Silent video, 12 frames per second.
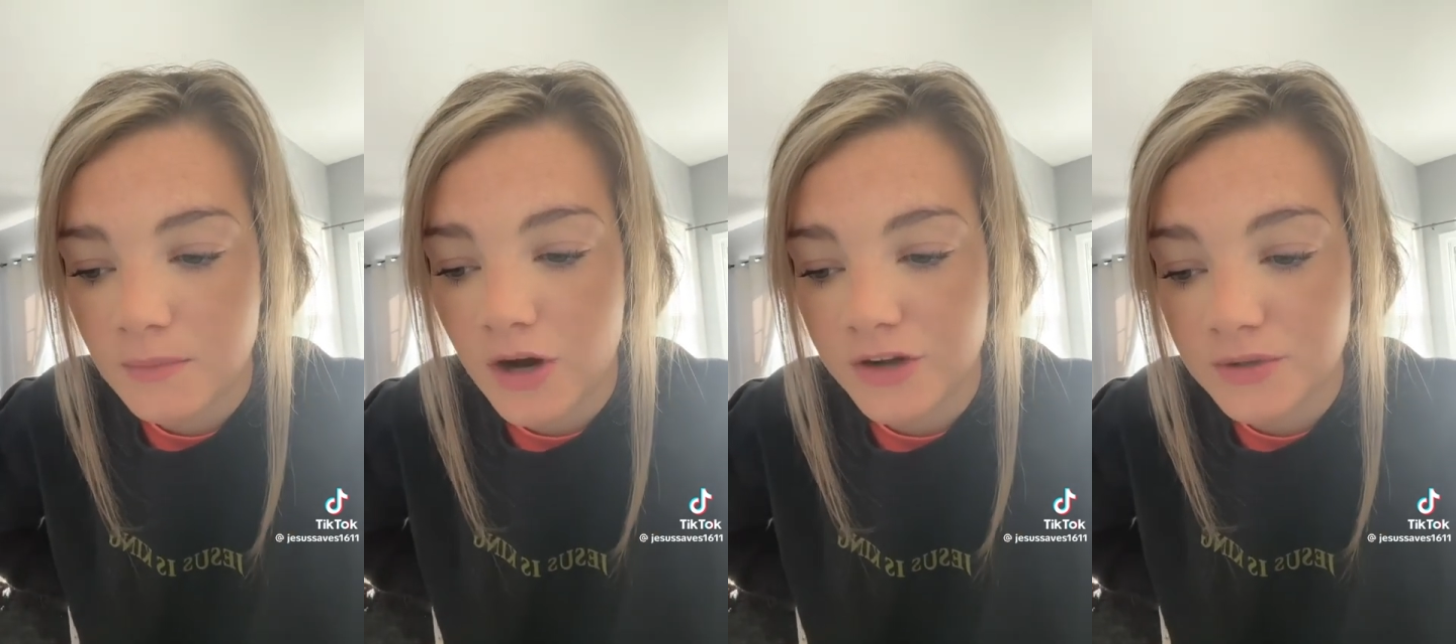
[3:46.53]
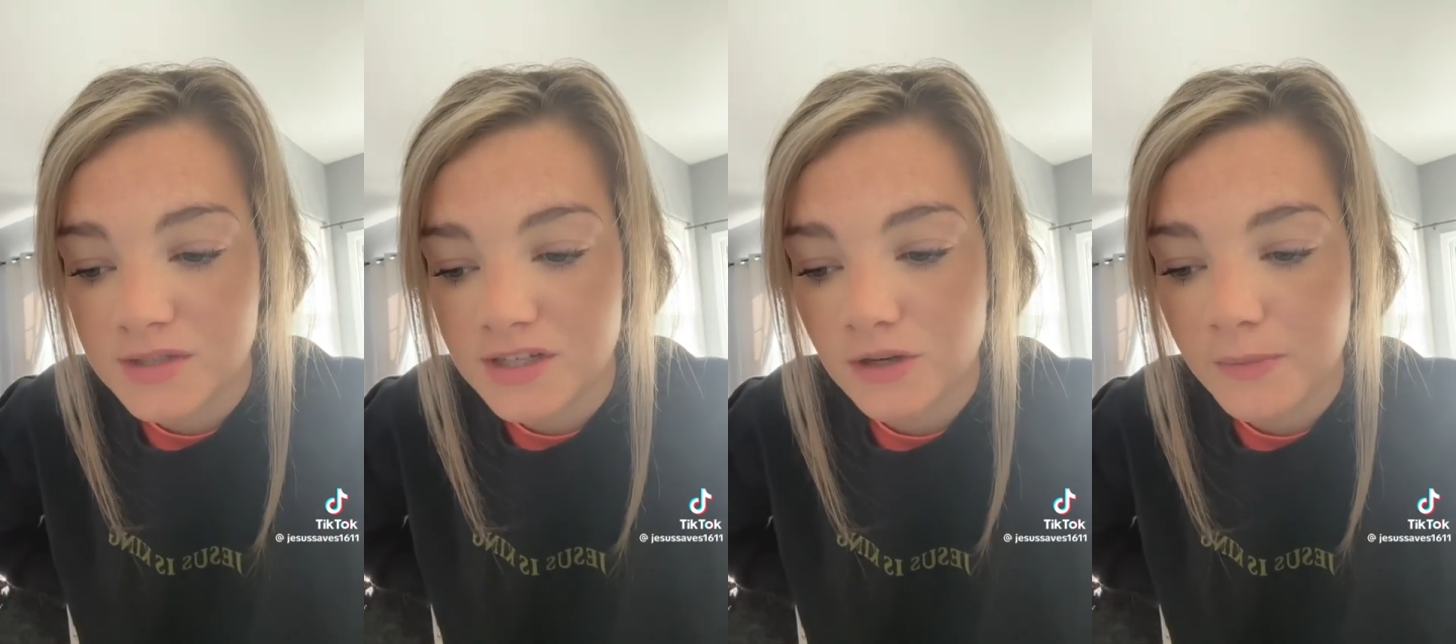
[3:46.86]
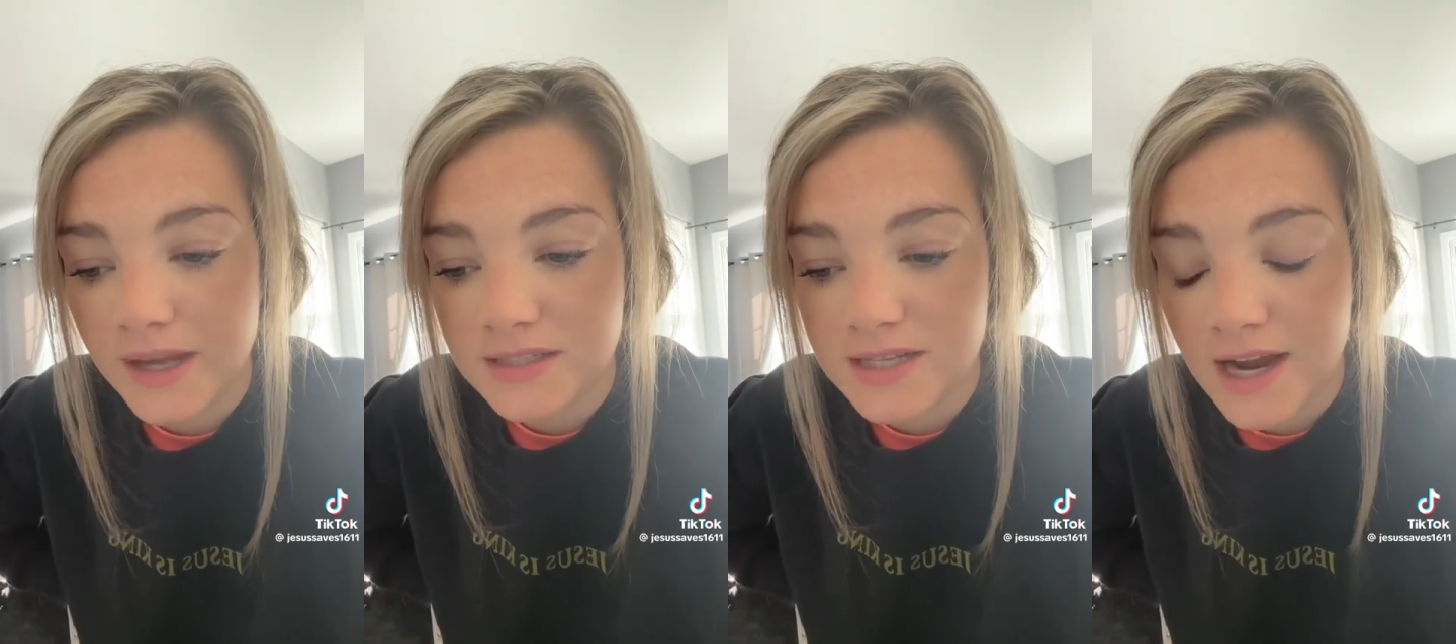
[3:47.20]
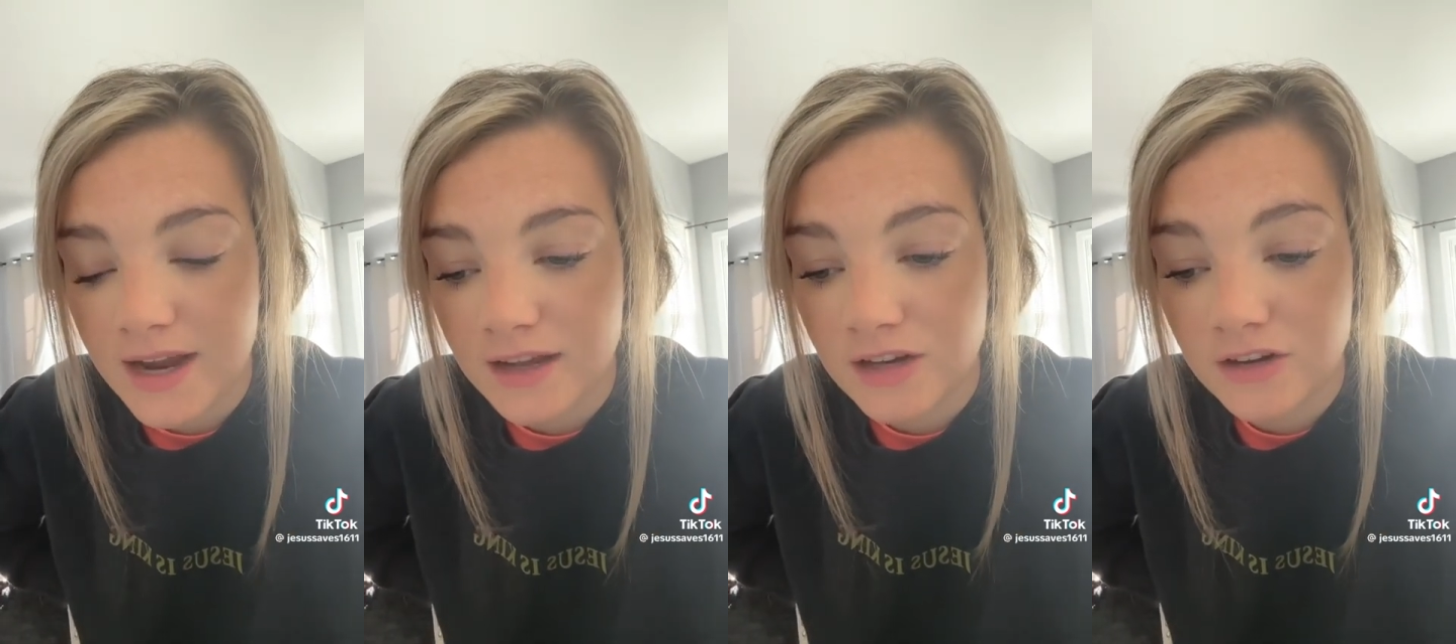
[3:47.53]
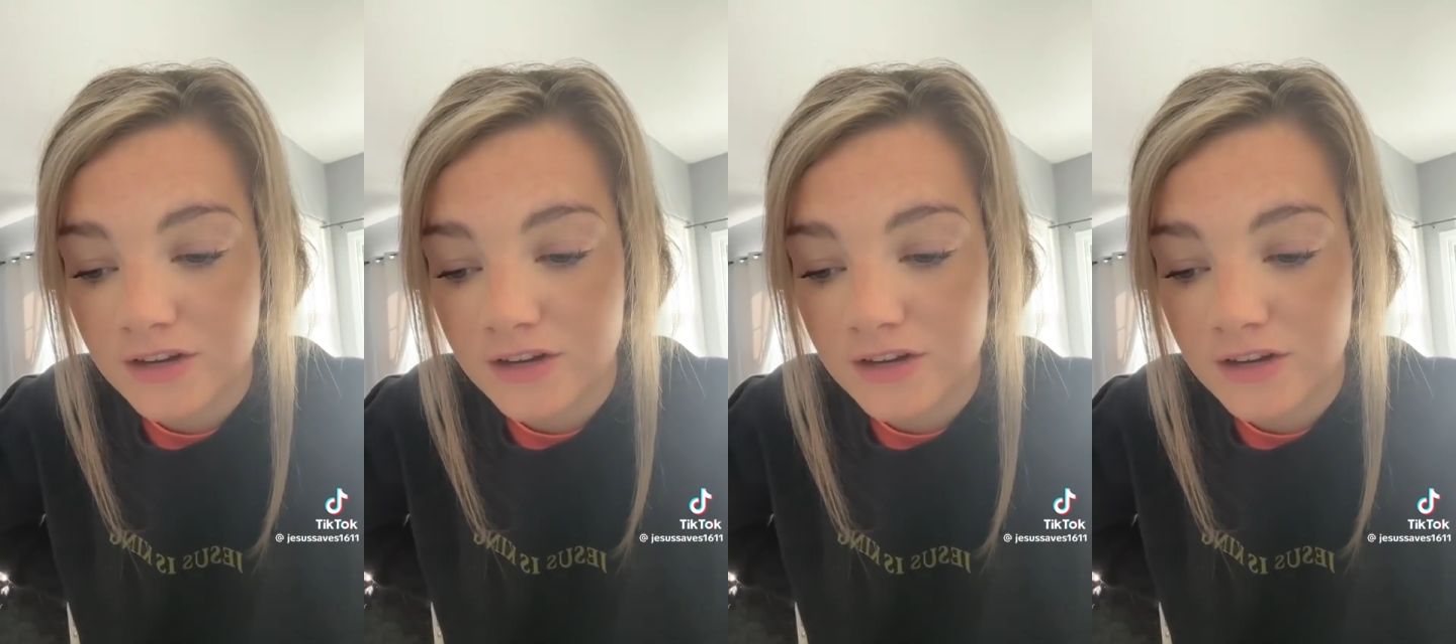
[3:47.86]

'Are you still maintaining your